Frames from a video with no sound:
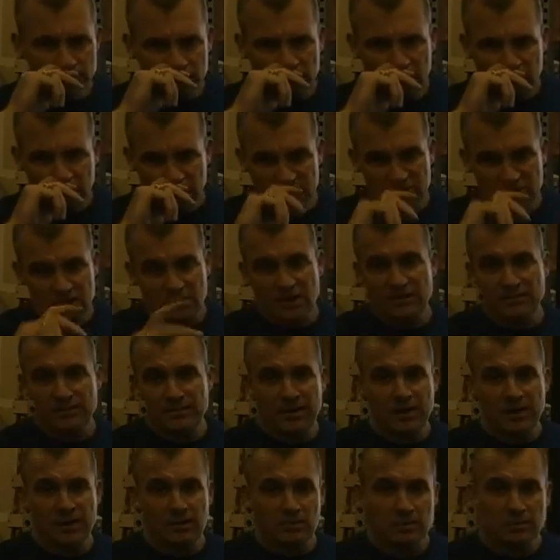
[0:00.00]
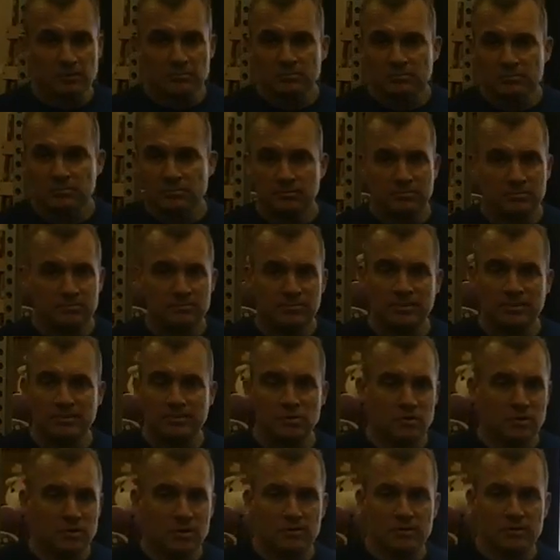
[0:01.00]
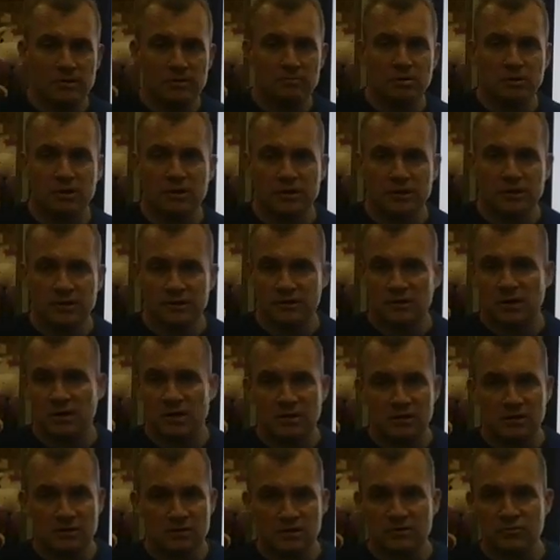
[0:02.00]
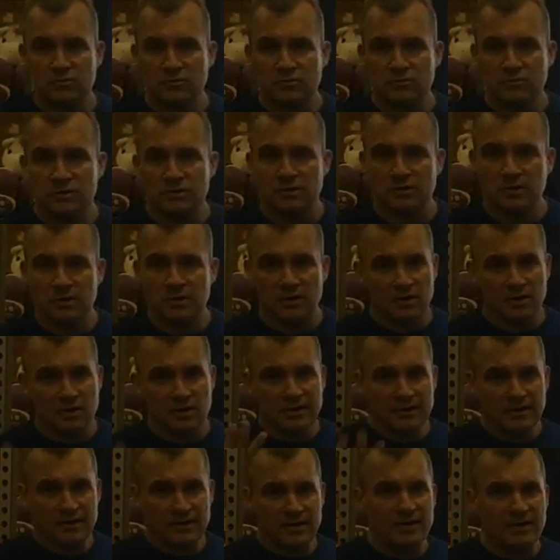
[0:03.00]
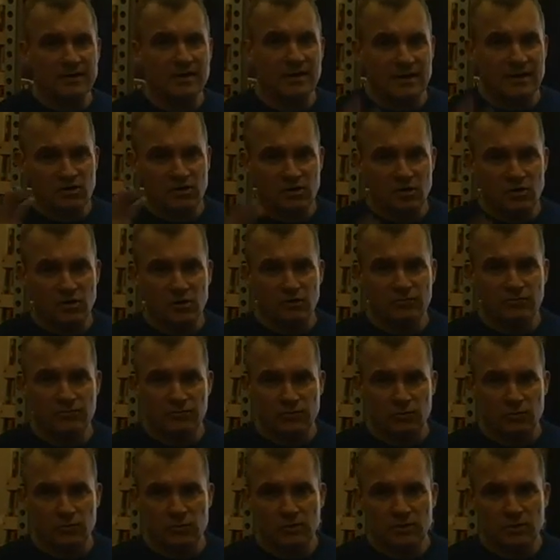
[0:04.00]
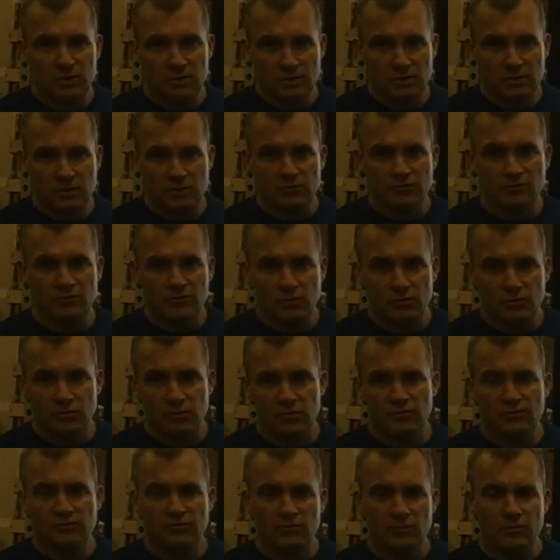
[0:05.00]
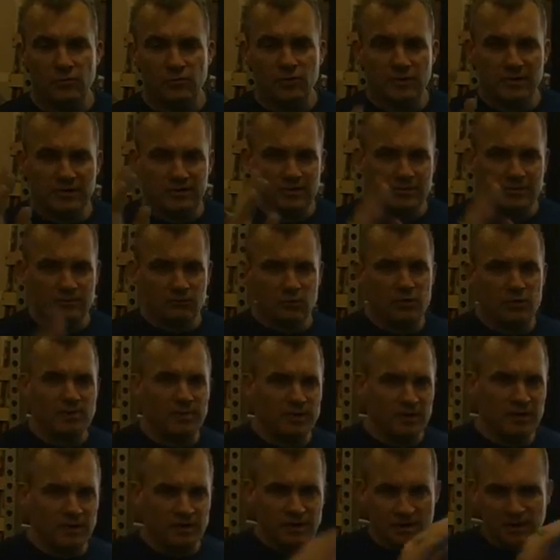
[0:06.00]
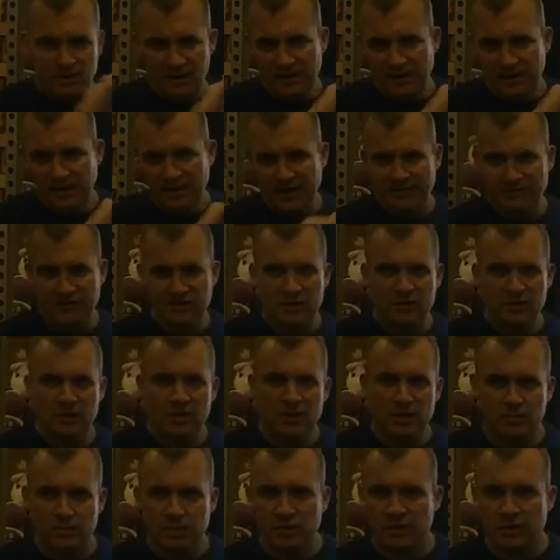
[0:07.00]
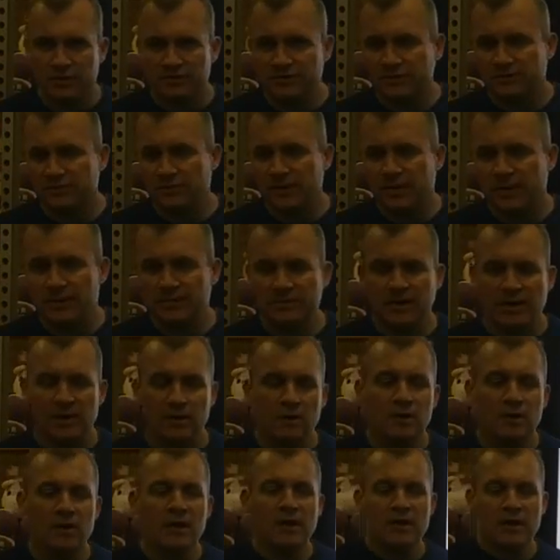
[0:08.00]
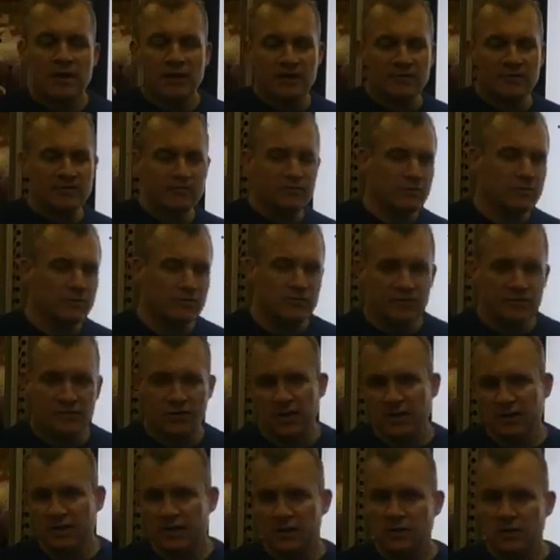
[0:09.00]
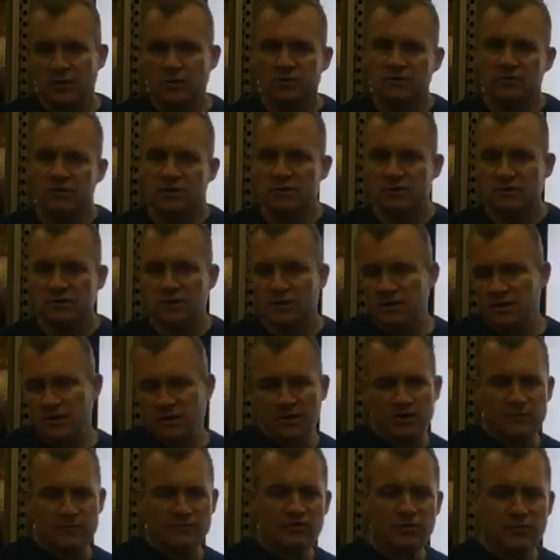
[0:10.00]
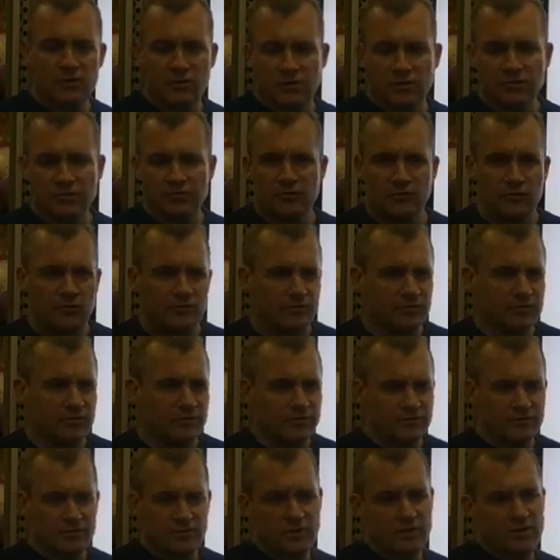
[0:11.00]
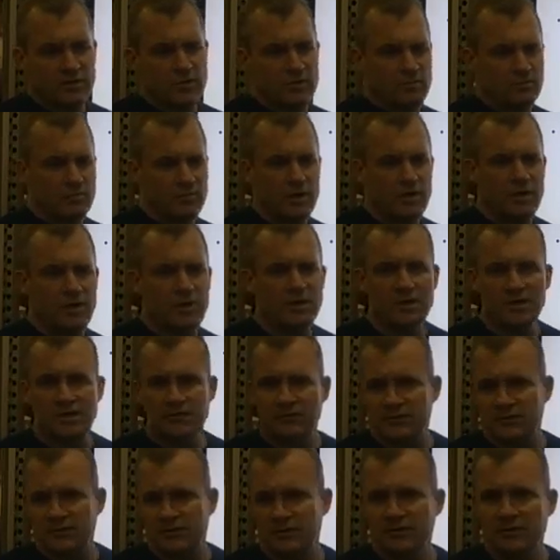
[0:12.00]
Also have power. People will come in and plug in and talk. That's really good. And again, no food, and repeat. Have the client process mapped out. If they're design, they go to Jessica. If they're services, they go to Mike. If